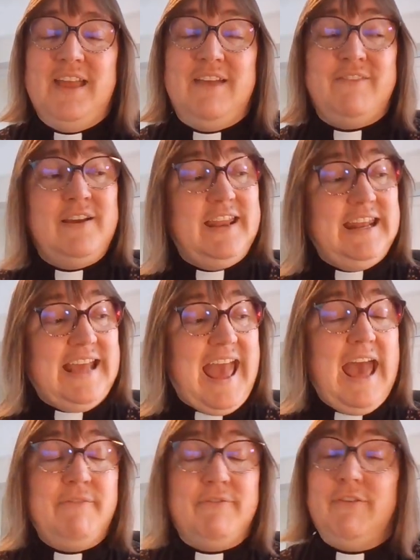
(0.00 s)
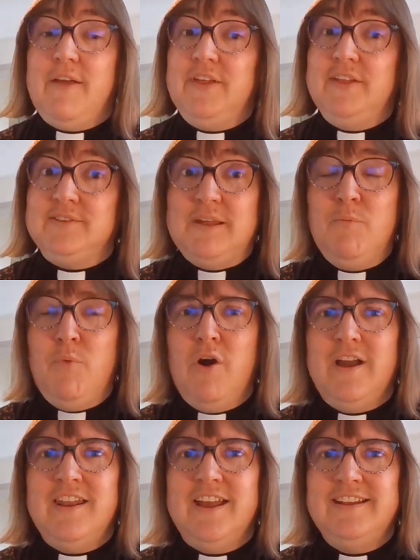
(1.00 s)
If I'm going to care for others, then
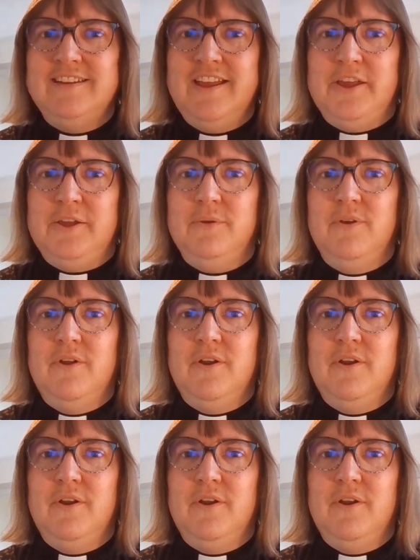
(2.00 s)
what can I do?